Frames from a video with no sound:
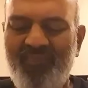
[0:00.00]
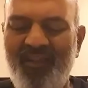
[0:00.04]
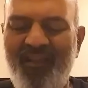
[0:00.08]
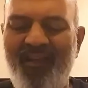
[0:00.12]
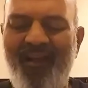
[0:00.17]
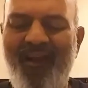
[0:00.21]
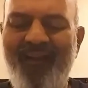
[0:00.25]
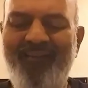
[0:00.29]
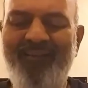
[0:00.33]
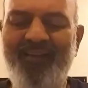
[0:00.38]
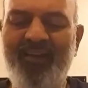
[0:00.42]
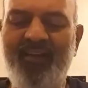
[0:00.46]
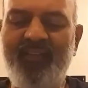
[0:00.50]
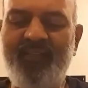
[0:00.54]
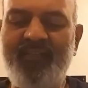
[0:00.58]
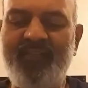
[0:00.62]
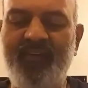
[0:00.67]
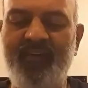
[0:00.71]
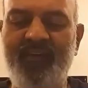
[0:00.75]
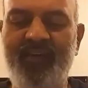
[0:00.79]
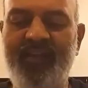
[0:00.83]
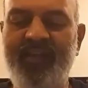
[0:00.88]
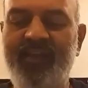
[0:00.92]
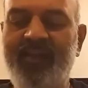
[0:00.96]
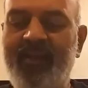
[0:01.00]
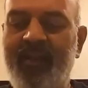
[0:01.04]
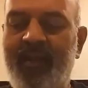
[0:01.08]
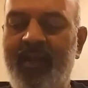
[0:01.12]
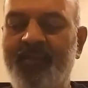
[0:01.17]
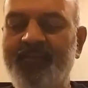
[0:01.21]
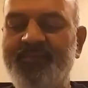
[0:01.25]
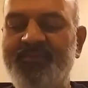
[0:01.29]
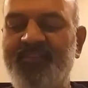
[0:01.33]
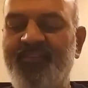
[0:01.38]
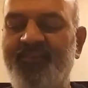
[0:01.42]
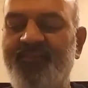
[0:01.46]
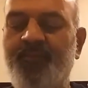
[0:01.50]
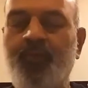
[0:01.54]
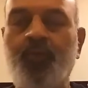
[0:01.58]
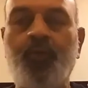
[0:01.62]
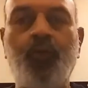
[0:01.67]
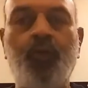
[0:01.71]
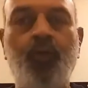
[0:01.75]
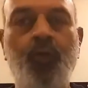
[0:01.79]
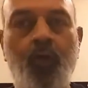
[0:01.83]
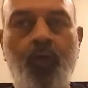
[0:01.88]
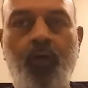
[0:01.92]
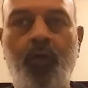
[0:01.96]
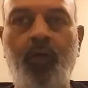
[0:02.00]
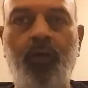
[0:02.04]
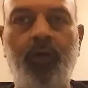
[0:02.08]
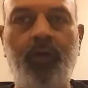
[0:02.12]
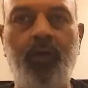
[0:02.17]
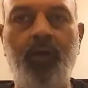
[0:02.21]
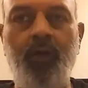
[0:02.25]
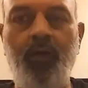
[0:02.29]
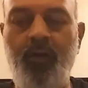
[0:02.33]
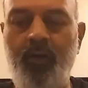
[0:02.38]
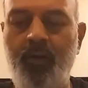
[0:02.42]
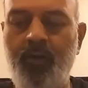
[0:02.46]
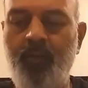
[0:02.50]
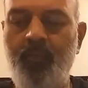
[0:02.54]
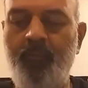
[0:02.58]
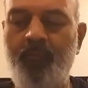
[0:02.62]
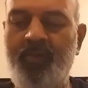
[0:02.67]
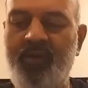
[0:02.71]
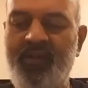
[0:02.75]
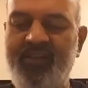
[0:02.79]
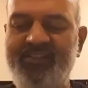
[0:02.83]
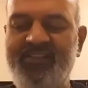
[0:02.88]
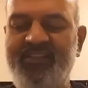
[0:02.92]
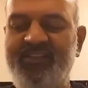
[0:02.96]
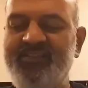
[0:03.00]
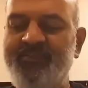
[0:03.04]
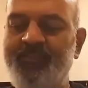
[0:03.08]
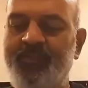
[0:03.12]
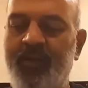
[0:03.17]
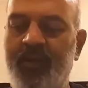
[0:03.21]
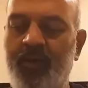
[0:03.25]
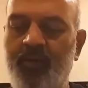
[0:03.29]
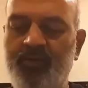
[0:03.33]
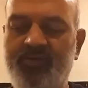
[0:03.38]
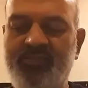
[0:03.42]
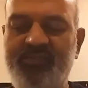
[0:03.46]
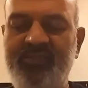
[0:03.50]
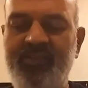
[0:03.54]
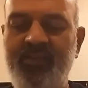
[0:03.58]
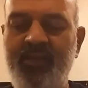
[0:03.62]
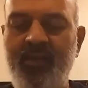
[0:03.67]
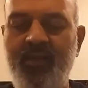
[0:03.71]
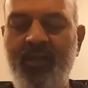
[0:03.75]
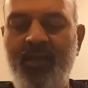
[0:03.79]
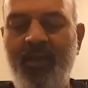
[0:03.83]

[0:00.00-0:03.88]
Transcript: 130 grams of cooked Brussels sprouts.